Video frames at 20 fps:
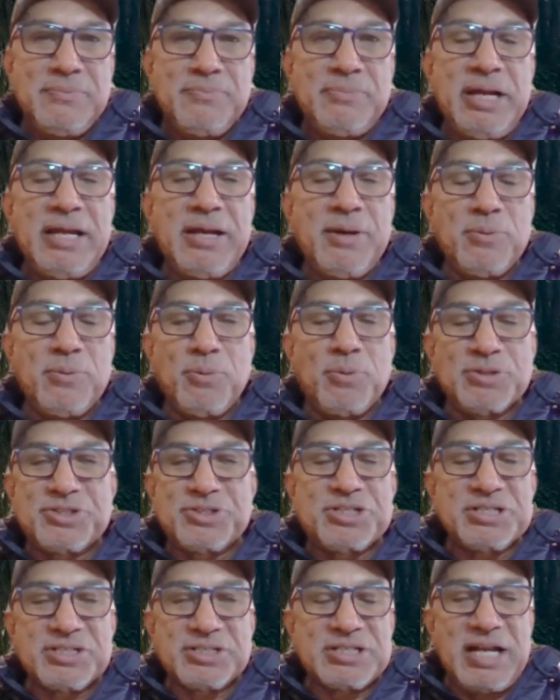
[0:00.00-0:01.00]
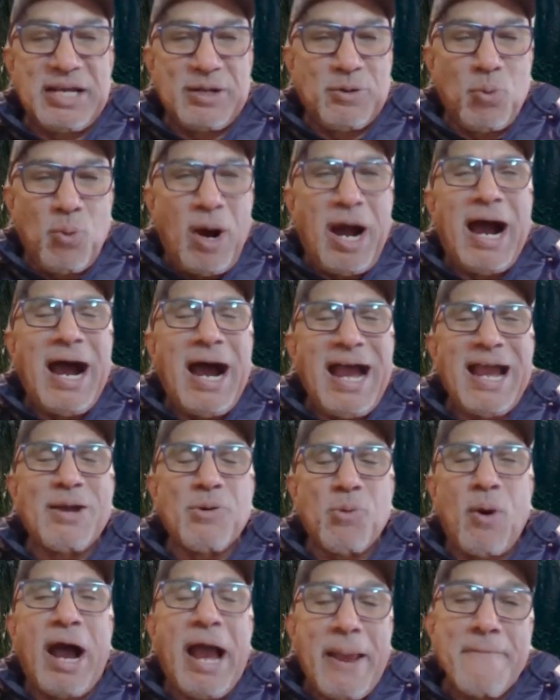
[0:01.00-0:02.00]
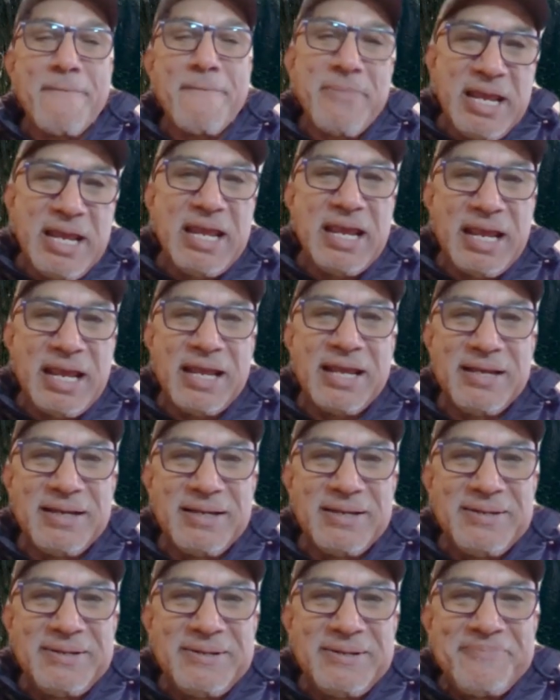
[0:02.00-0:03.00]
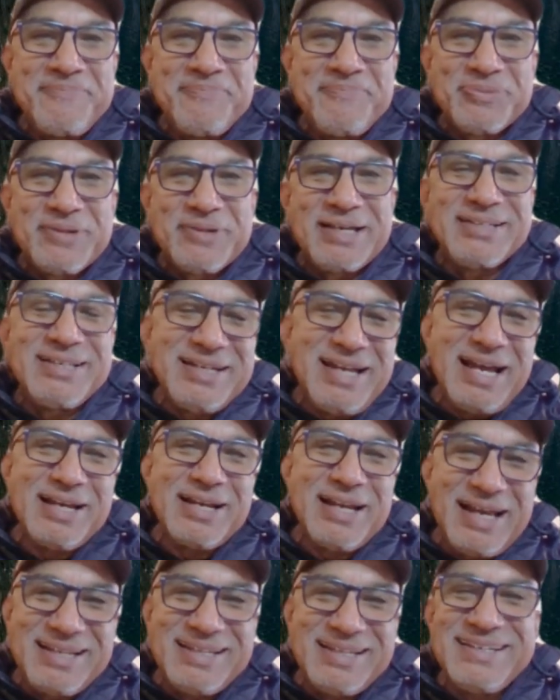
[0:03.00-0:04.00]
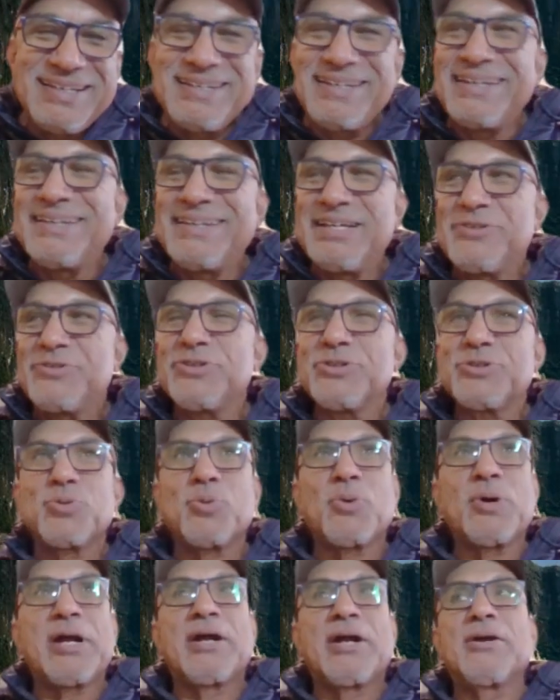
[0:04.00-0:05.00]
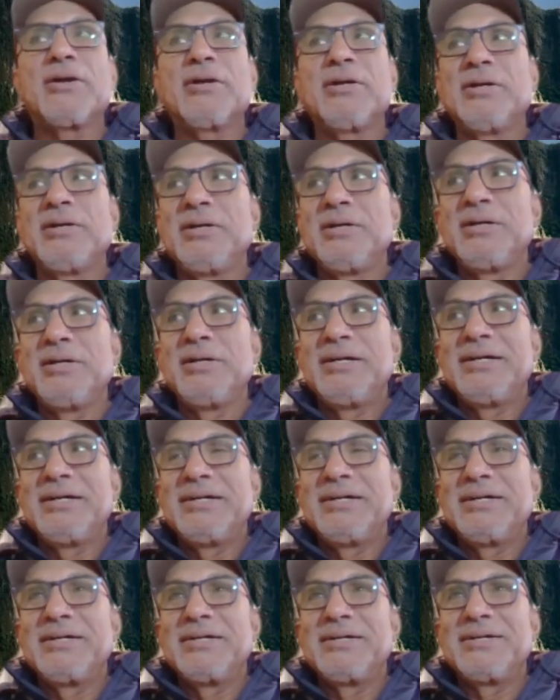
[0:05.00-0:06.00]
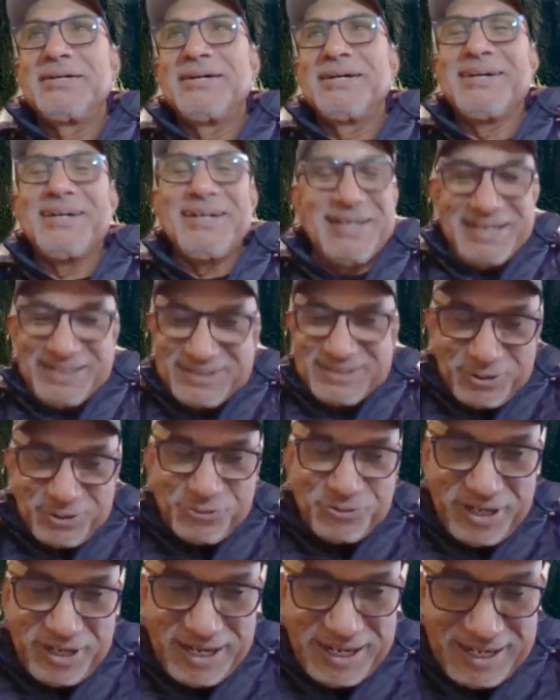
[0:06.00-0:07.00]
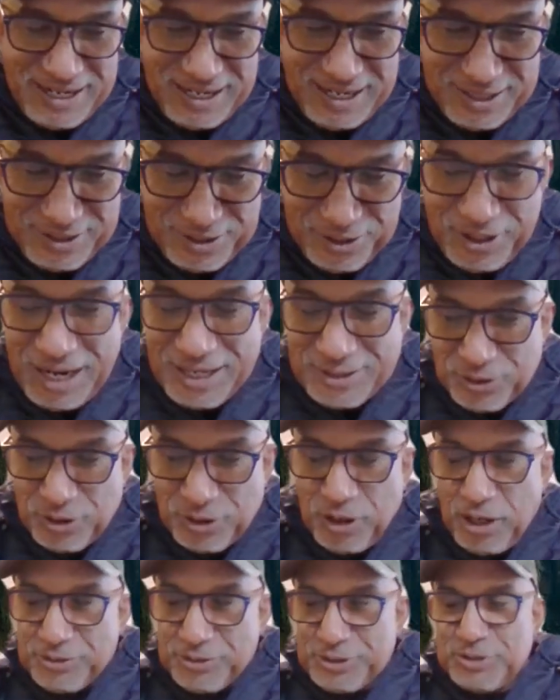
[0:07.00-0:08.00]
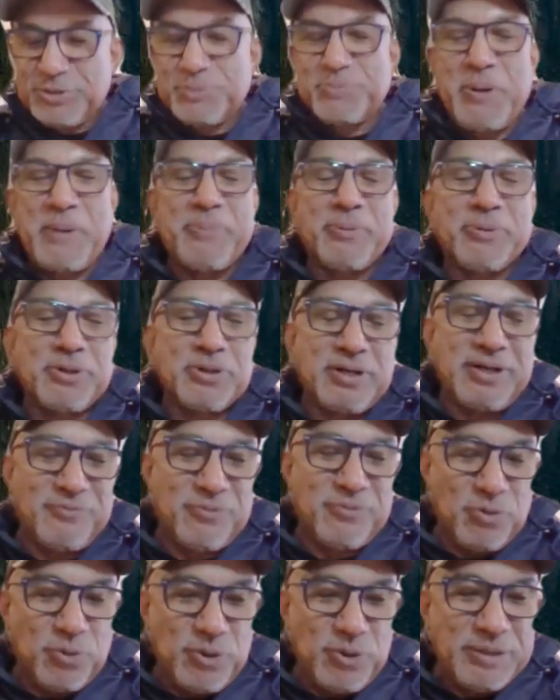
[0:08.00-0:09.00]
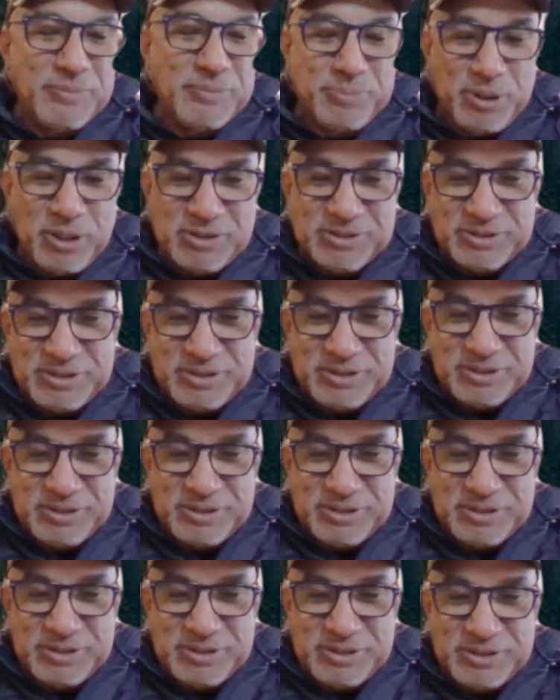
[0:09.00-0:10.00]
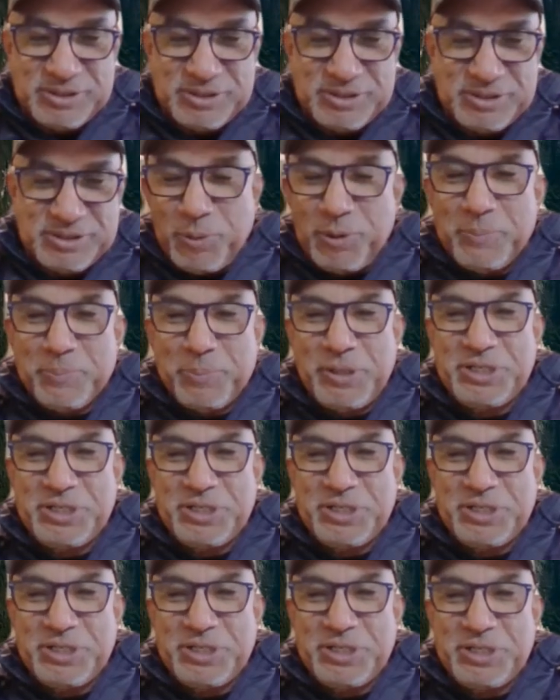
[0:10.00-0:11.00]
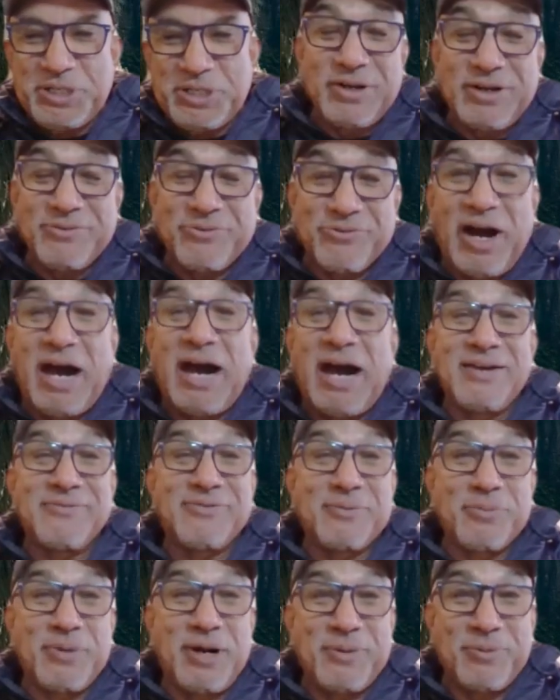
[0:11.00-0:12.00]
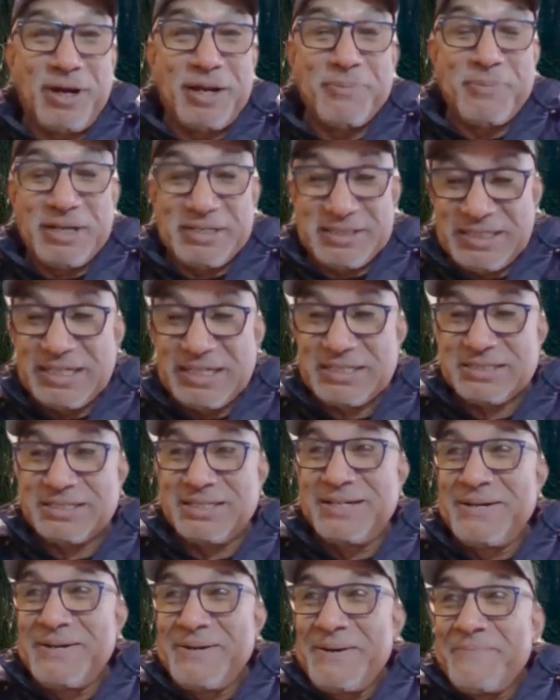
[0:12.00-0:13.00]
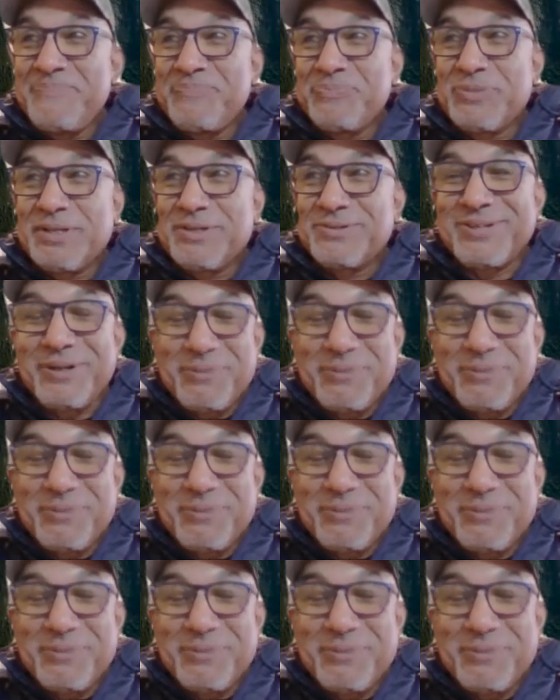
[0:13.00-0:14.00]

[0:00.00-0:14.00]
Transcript: made, was just like, why, why me? And then I, and then, and this is where eh, it's so funny. You guys are authors, people that have written books, probably will appreciate this. I've written five, I'm, I'm writing my sixth. Something in